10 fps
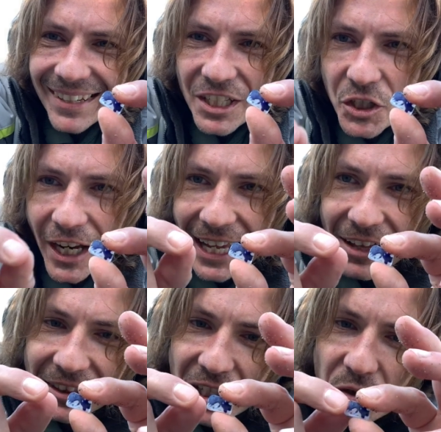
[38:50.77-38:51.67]
Check out
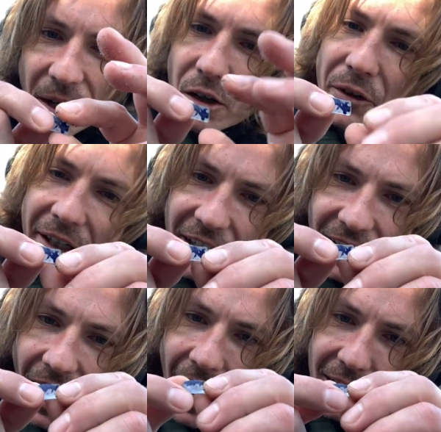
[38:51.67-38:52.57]
this right over here,
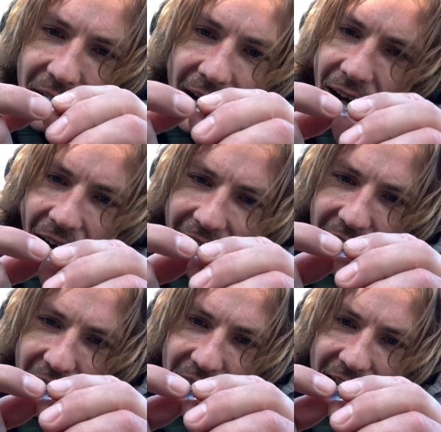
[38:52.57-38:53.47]
guys.
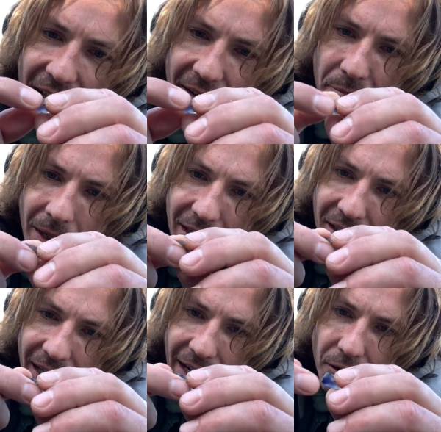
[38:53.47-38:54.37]
This is another piece
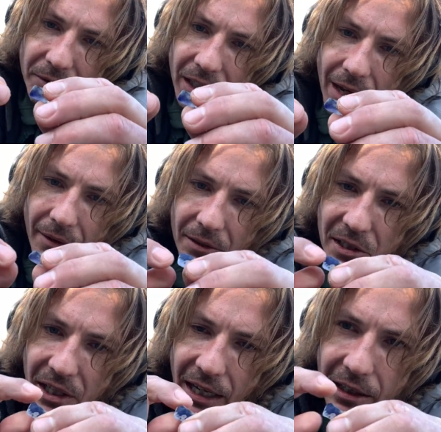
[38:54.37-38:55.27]
that I don't think I've ever
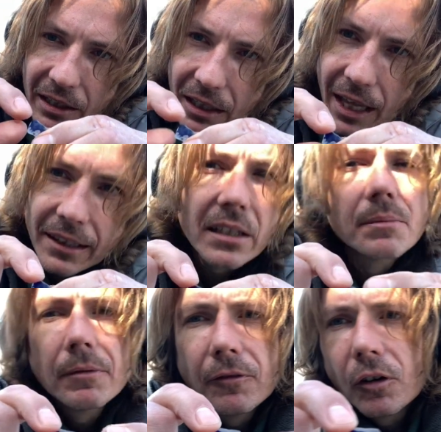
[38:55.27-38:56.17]
seen anything like this
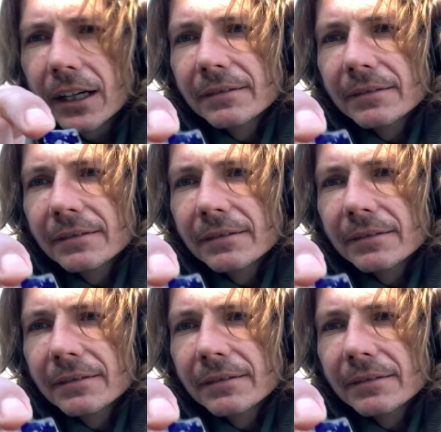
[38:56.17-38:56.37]
before.